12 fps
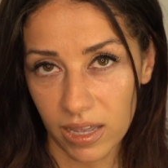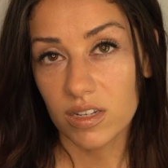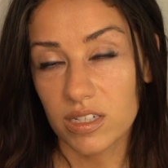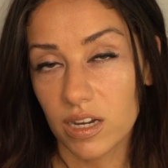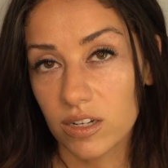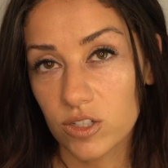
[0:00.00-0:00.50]

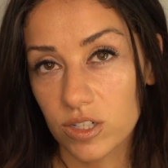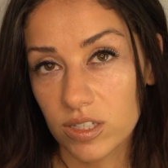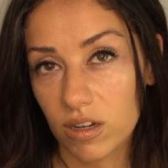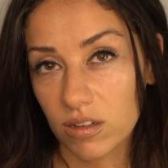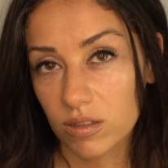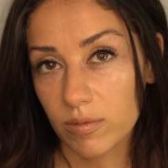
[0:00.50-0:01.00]
Tantra is
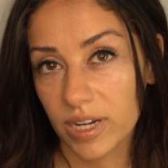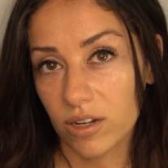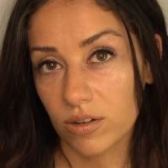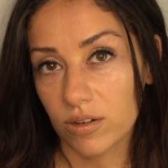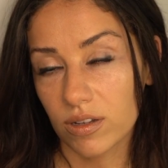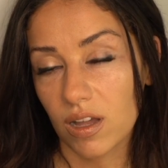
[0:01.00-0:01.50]
all
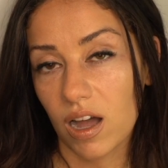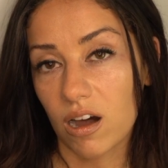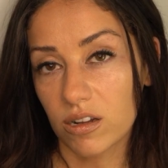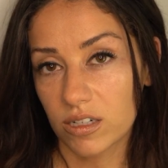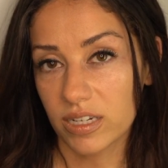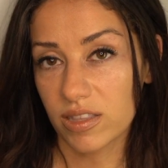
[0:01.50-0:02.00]
about
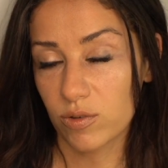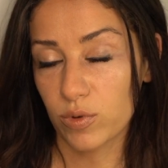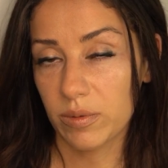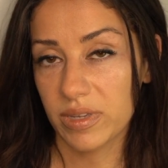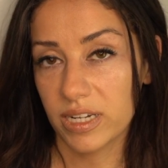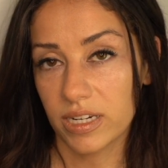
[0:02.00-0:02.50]
honoring the
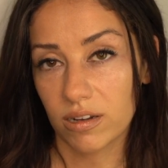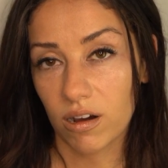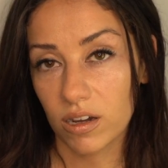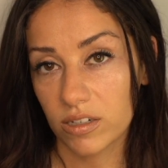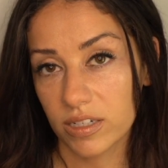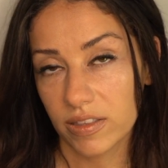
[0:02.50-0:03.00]
women and
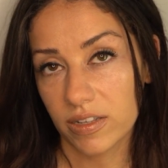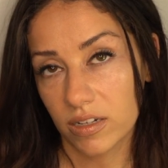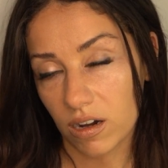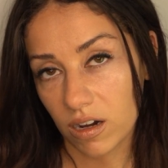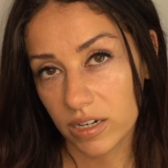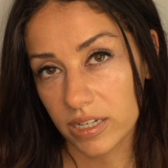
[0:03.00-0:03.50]
honoring the
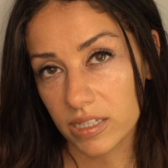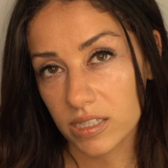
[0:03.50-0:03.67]
goddess.